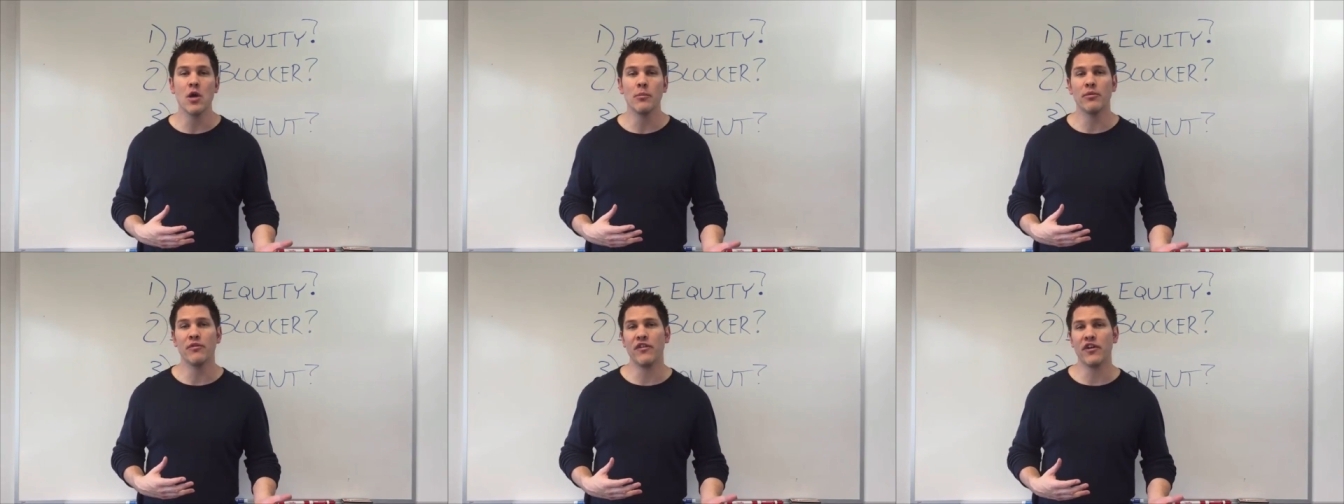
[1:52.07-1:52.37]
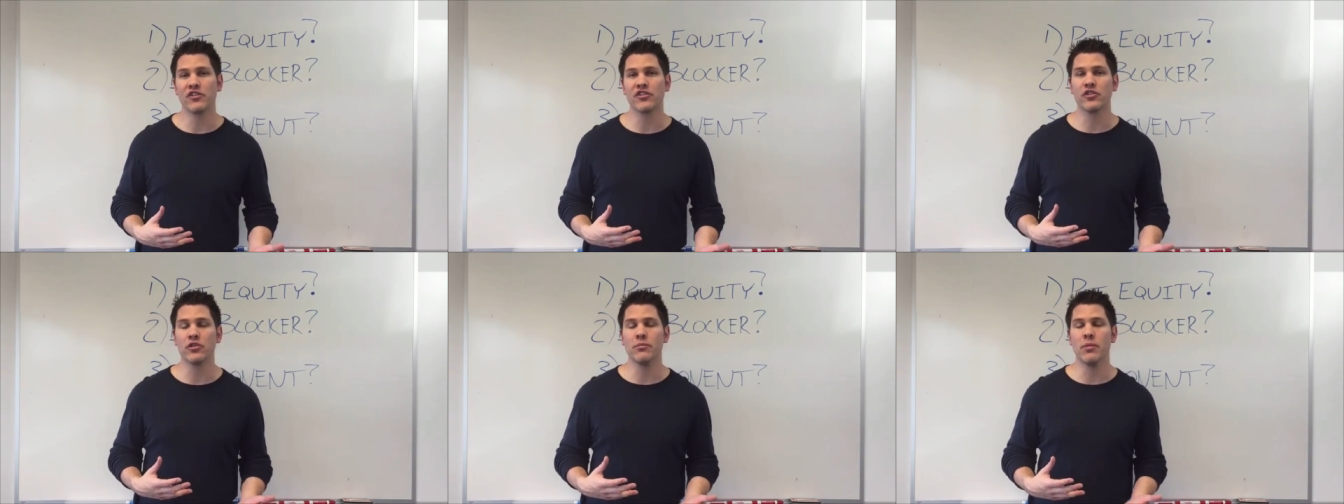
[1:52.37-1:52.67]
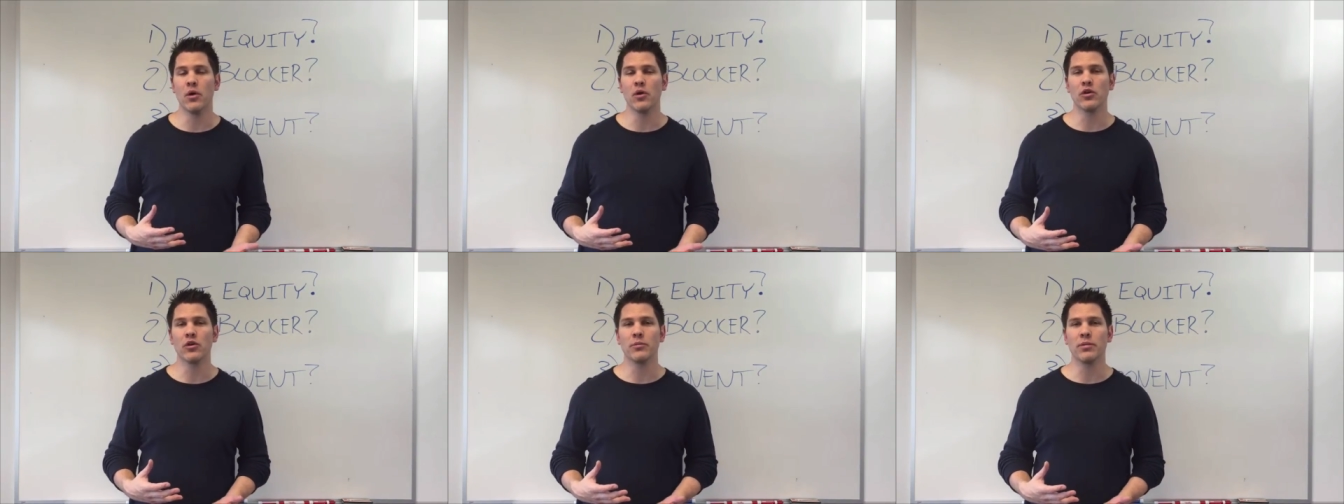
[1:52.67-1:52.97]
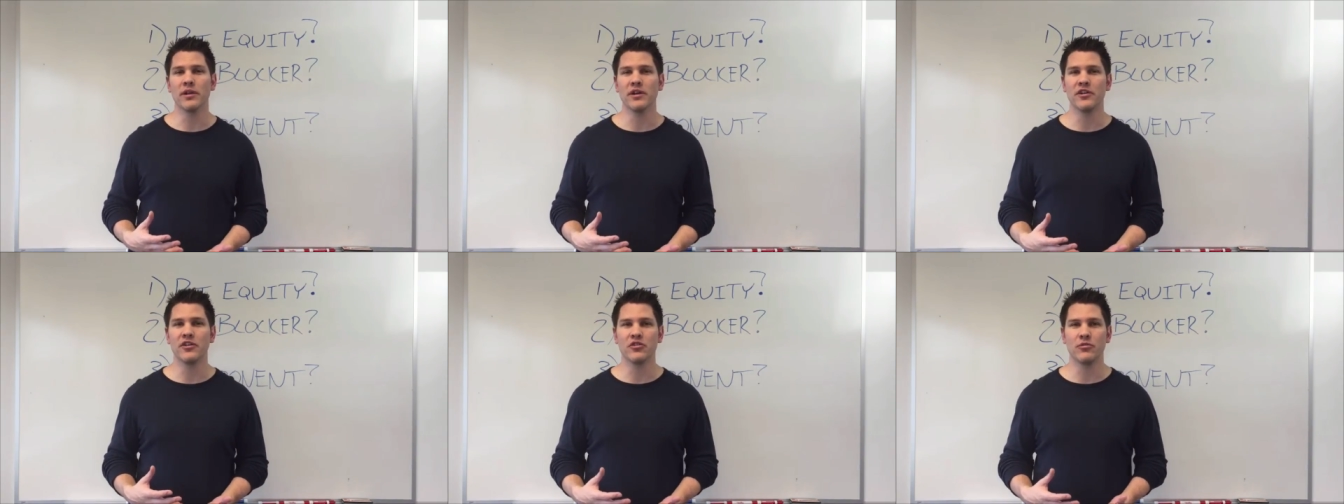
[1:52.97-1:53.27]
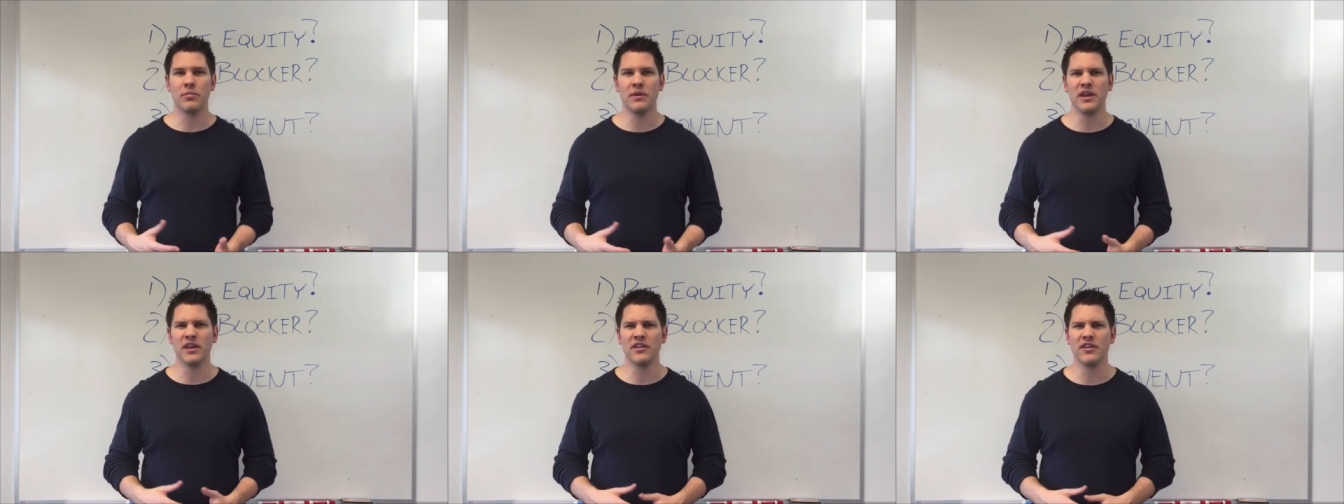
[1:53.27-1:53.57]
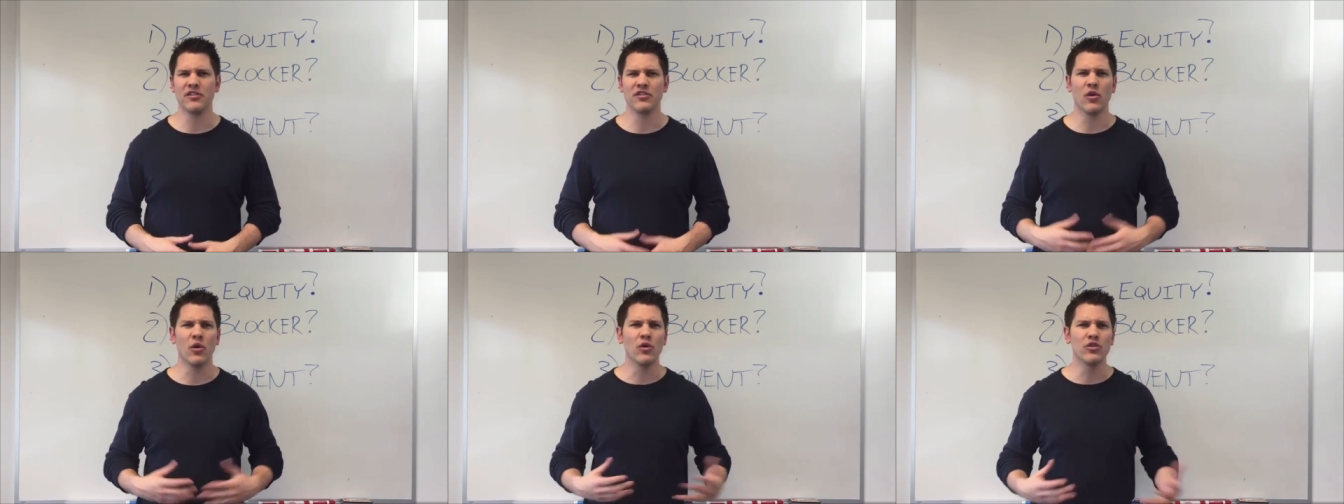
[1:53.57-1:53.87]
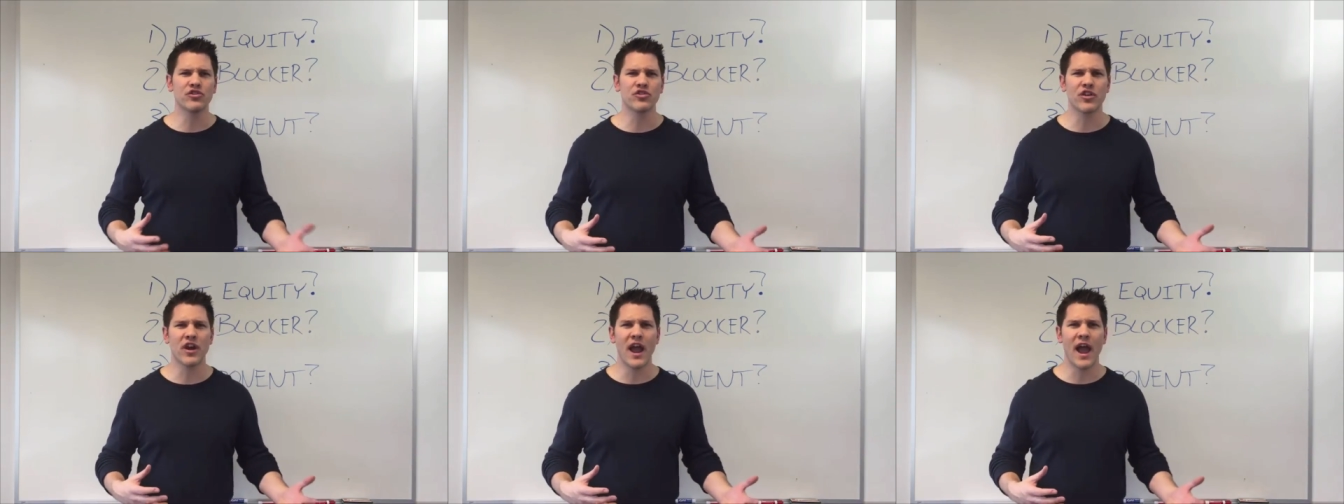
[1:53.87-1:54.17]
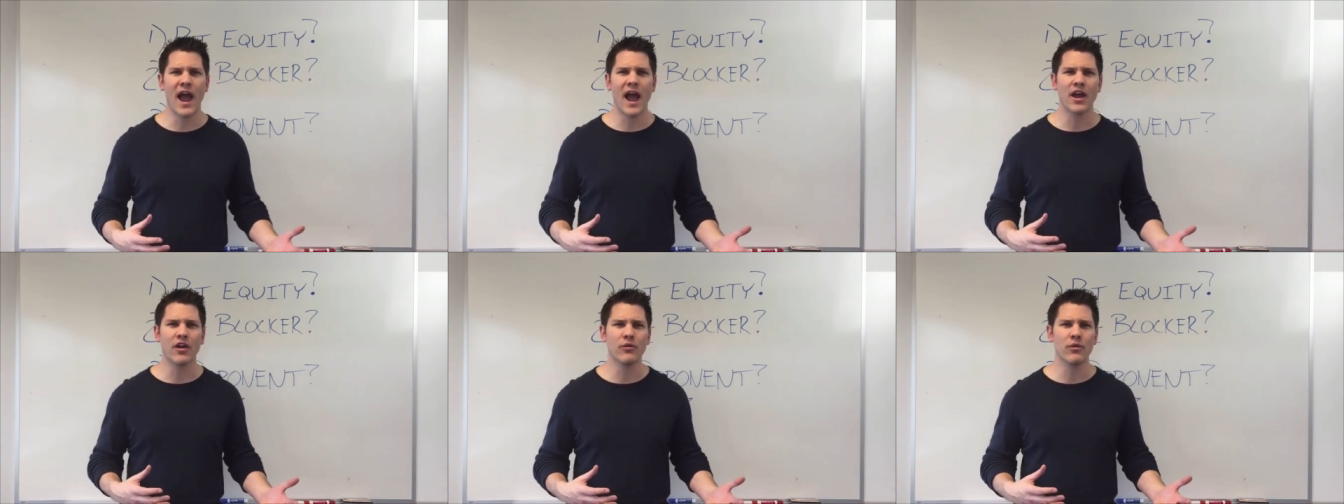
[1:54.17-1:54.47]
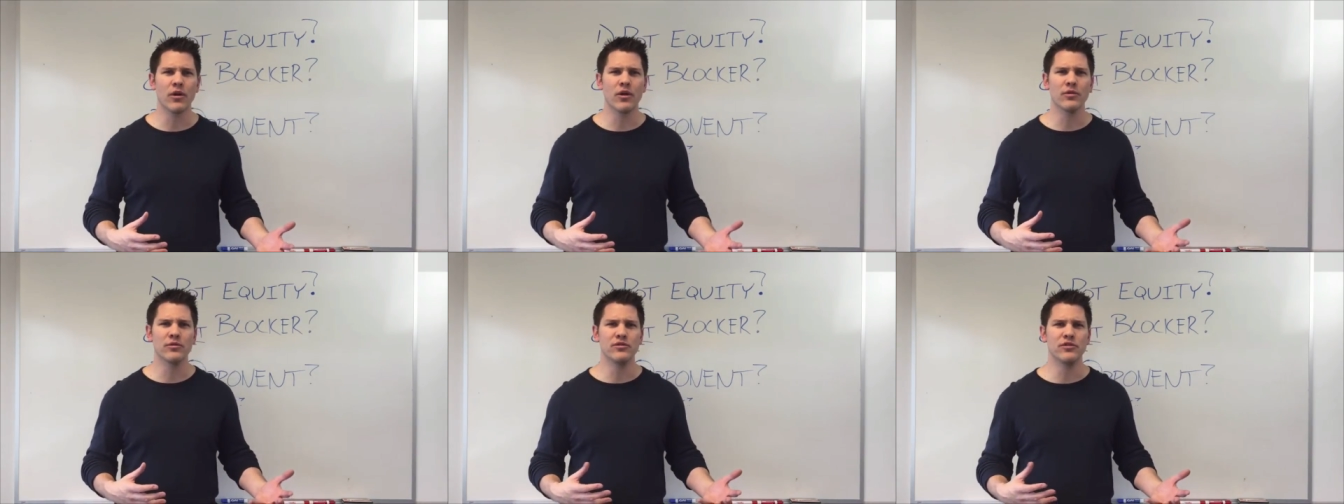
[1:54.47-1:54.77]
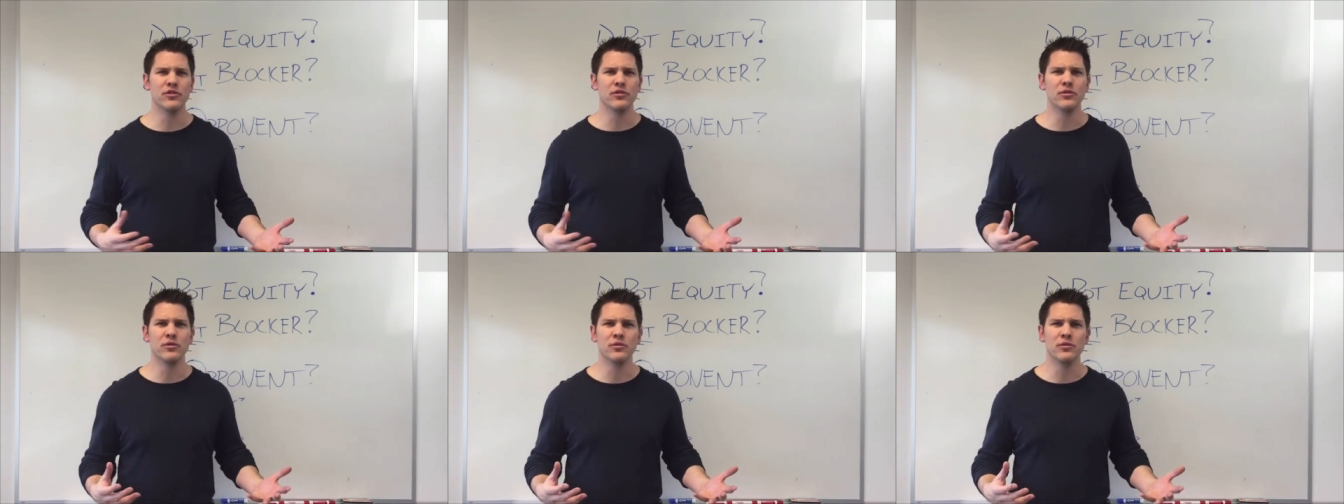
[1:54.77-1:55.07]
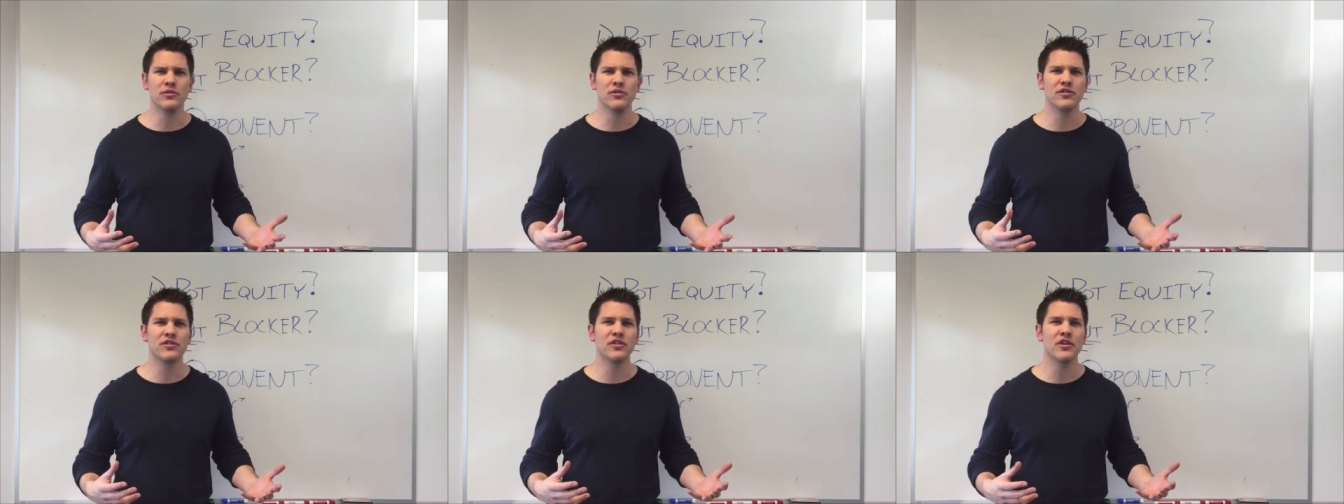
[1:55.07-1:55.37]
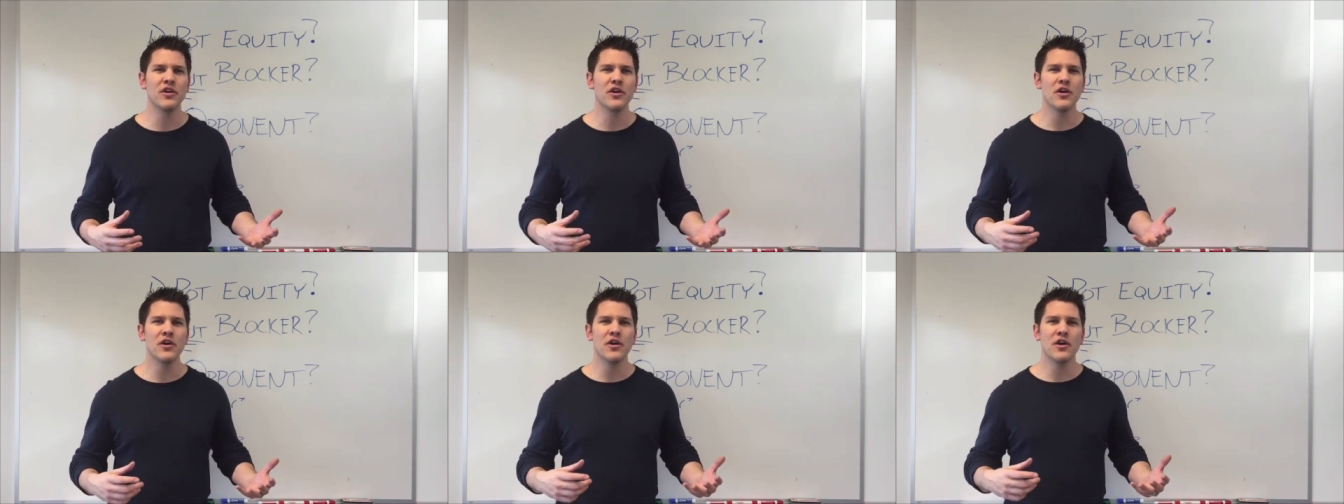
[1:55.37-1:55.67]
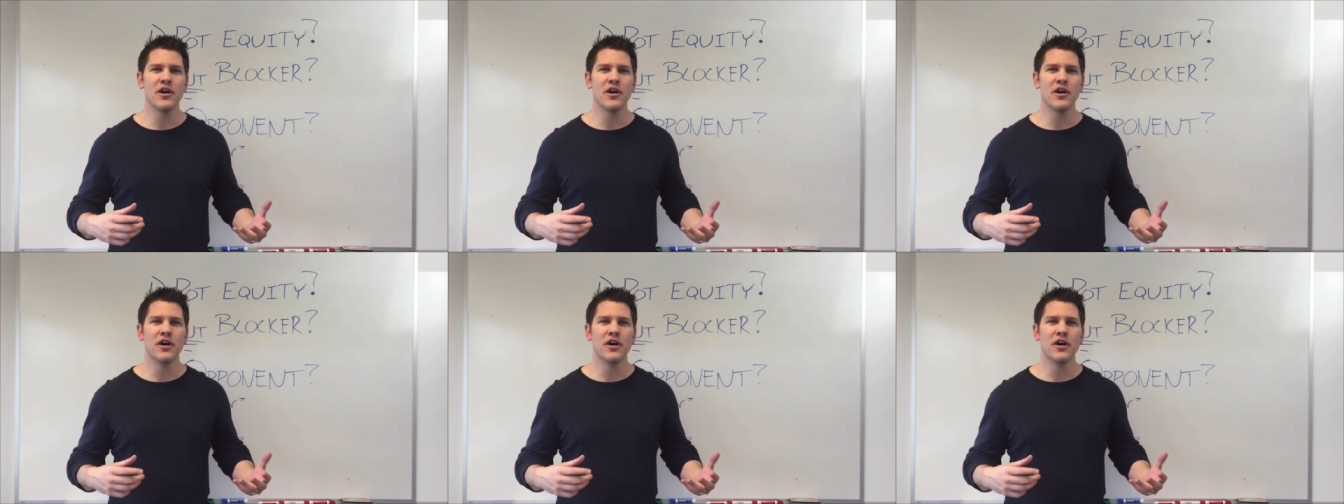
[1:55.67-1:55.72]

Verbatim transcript: professional poker players being these ultra aggro dudes